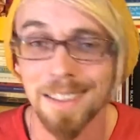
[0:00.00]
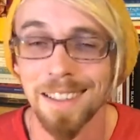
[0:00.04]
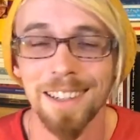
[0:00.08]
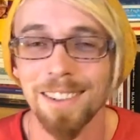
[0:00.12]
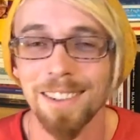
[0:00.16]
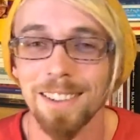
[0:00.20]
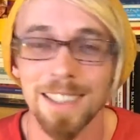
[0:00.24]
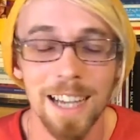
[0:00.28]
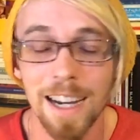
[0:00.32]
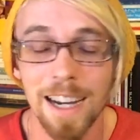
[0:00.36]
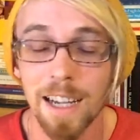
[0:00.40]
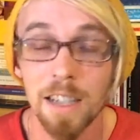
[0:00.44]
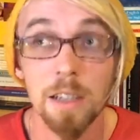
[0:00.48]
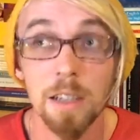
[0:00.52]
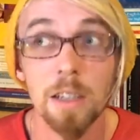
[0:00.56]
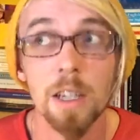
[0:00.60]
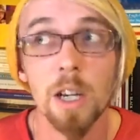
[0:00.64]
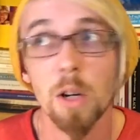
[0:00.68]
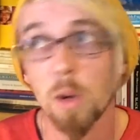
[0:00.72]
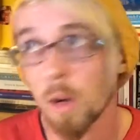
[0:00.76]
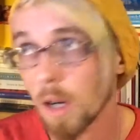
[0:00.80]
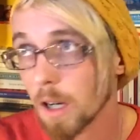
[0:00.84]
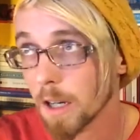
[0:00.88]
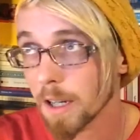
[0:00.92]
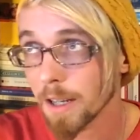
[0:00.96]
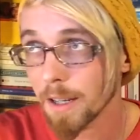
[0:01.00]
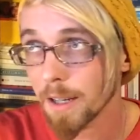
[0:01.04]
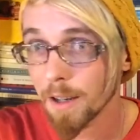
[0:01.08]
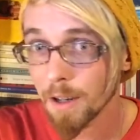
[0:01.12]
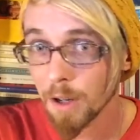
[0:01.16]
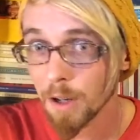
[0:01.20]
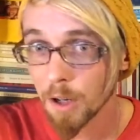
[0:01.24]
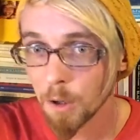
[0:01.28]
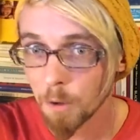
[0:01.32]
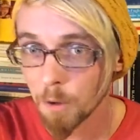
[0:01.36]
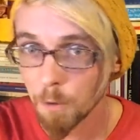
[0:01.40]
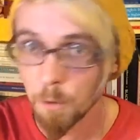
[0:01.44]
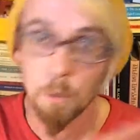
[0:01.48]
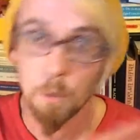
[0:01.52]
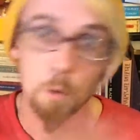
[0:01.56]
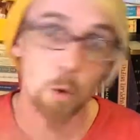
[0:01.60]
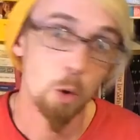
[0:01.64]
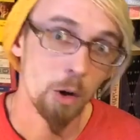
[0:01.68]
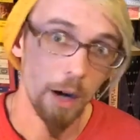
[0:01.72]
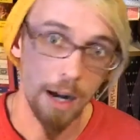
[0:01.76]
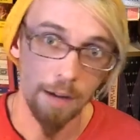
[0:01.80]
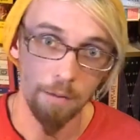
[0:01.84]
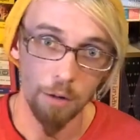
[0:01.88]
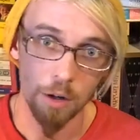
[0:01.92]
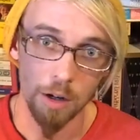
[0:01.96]
Anyways, I could go on
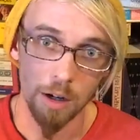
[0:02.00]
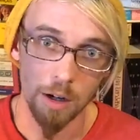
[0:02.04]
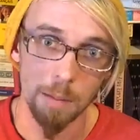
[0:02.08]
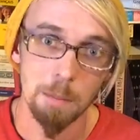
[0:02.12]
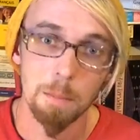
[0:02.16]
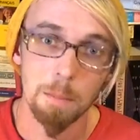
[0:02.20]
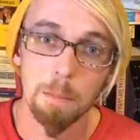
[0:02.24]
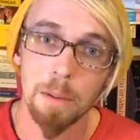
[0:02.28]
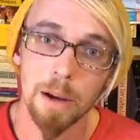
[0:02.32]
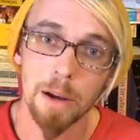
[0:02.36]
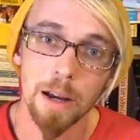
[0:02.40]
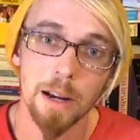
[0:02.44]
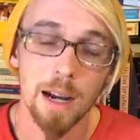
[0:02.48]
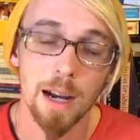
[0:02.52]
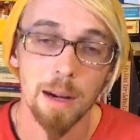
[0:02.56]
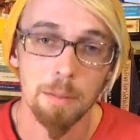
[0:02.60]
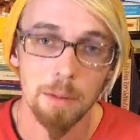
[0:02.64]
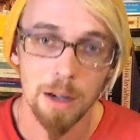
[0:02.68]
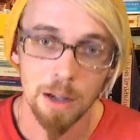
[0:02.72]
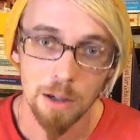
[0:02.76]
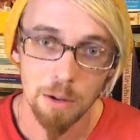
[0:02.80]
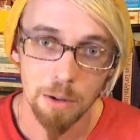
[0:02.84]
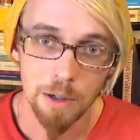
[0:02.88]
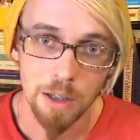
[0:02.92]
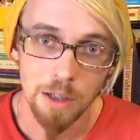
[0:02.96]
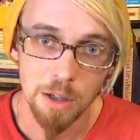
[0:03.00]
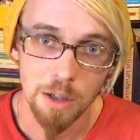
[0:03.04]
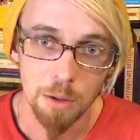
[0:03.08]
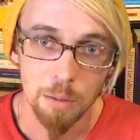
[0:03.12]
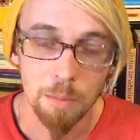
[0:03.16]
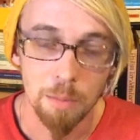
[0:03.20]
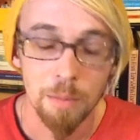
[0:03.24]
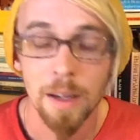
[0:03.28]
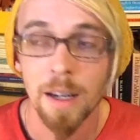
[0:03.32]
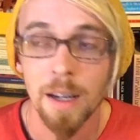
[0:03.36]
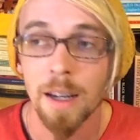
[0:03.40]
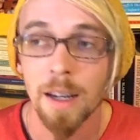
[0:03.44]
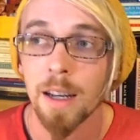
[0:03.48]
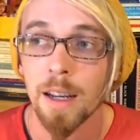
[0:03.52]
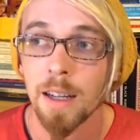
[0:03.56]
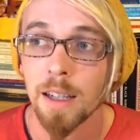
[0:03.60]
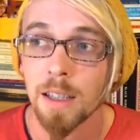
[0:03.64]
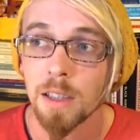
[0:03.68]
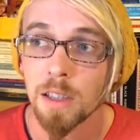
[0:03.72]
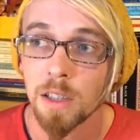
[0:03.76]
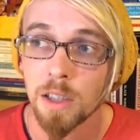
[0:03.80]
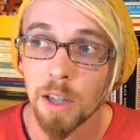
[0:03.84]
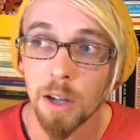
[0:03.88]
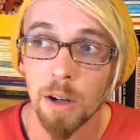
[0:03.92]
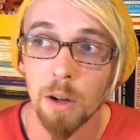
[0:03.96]
forever, but I'm not going to.
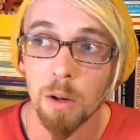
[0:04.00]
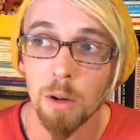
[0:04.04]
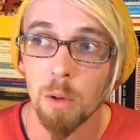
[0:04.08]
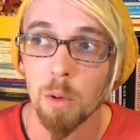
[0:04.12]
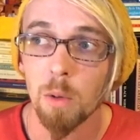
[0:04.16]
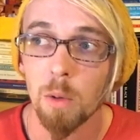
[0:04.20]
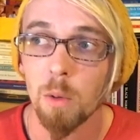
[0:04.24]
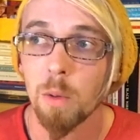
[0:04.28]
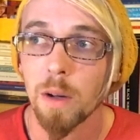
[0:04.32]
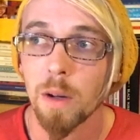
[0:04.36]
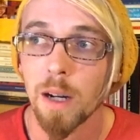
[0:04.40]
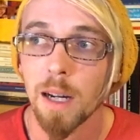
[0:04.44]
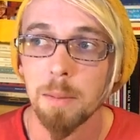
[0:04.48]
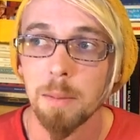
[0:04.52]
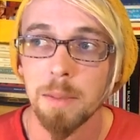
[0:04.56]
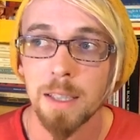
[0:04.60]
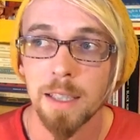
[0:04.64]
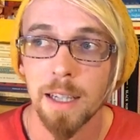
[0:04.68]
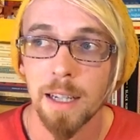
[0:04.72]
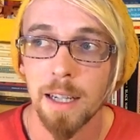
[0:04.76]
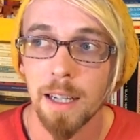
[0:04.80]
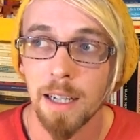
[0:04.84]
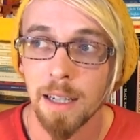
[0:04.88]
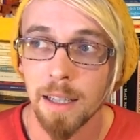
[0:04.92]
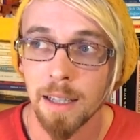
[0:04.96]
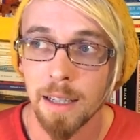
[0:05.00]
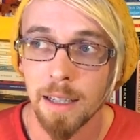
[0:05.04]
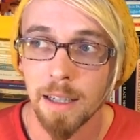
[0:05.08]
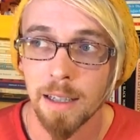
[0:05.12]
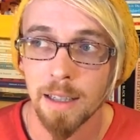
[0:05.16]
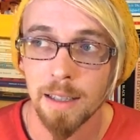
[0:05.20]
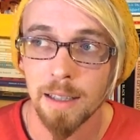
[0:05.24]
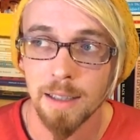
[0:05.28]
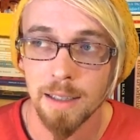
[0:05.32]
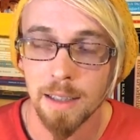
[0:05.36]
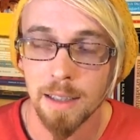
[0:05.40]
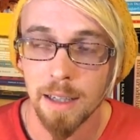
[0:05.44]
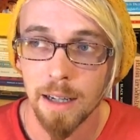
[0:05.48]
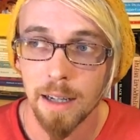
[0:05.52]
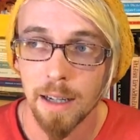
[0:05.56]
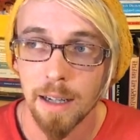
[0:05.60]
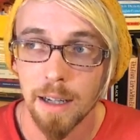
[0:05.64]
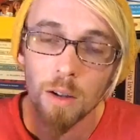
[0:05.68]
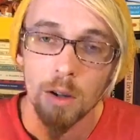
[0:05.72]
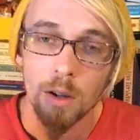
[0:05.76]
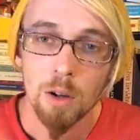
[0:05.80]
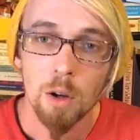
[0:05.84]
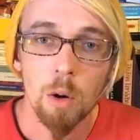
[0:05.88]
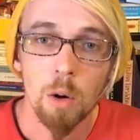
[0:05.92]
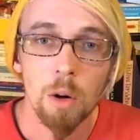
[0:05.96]
So what I'm saying is
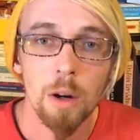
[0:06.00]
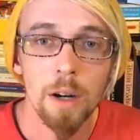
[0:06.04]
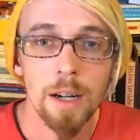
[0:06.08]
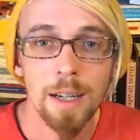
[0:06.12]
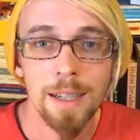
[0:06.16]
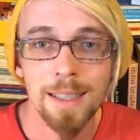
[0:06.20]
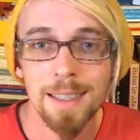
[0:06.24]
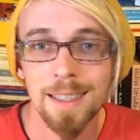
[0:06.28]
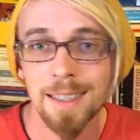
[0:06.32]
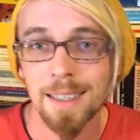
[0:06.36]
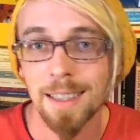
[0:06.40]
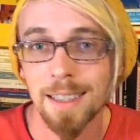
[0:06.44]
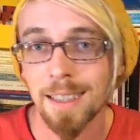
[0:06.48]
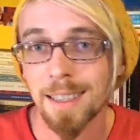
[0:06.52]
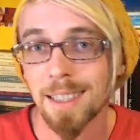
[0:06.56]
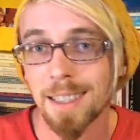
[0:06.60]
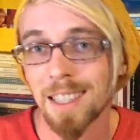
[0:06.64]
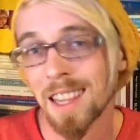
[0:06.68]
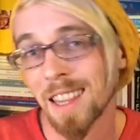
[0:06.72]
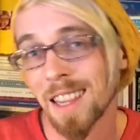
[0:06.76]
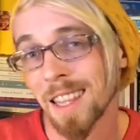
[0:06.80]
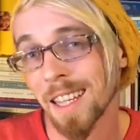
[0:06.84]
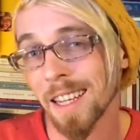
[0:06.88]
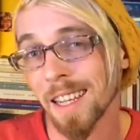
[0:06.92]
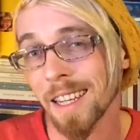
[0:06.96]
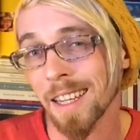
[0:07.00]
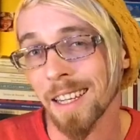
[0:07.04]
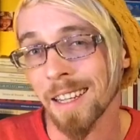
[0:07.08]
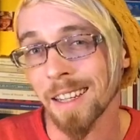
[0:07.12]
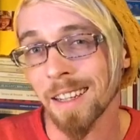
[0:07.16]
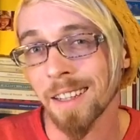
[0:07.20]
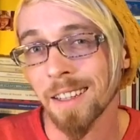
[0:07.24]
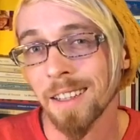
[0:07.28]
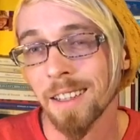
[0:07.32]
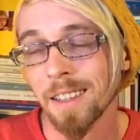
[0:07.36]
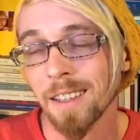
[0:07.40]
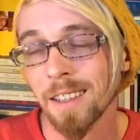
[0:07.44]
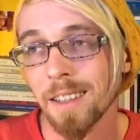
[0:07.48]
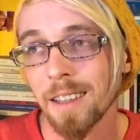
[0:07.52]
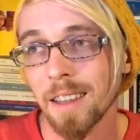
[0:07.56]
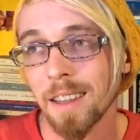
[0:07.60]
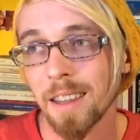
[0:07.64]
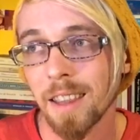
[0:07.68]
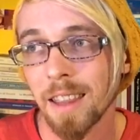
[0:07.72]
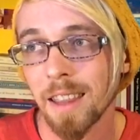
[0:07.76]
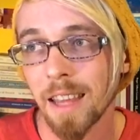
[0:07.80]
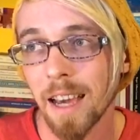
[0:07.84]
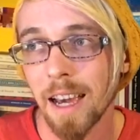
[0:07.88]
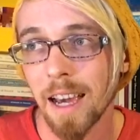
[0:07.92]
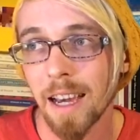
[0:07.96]
Korra is this thing
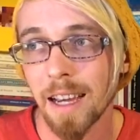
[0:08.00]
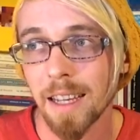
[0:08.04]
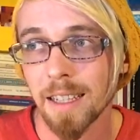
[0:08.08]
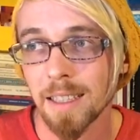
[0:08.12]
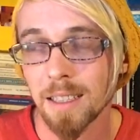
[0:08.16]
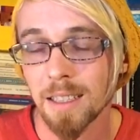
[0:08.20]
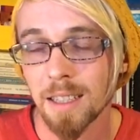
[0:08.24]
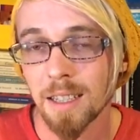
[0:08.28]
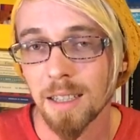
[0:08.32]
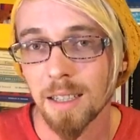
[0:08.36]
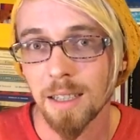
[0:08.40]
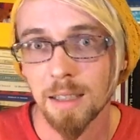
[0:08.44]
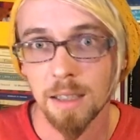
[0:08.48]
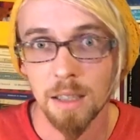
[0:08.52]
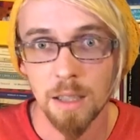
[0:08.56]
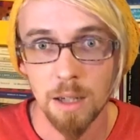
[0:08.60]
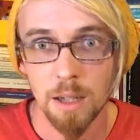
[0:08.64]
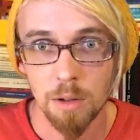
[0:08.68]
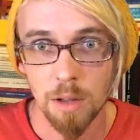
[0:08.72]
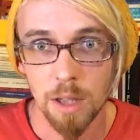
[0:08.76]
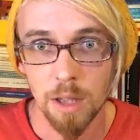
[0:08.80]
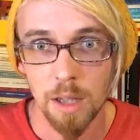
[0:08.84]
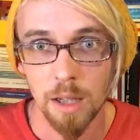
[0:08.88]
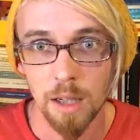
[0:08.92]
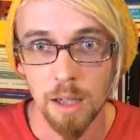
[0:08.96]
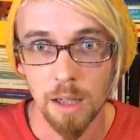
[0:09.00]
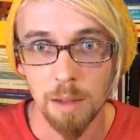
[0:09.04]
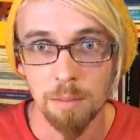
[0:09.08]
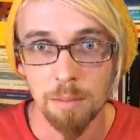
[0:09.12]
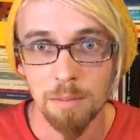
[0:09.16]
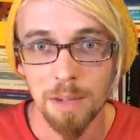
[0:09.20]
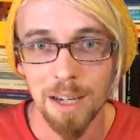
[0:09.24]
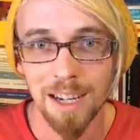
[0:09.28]
that is a no thing.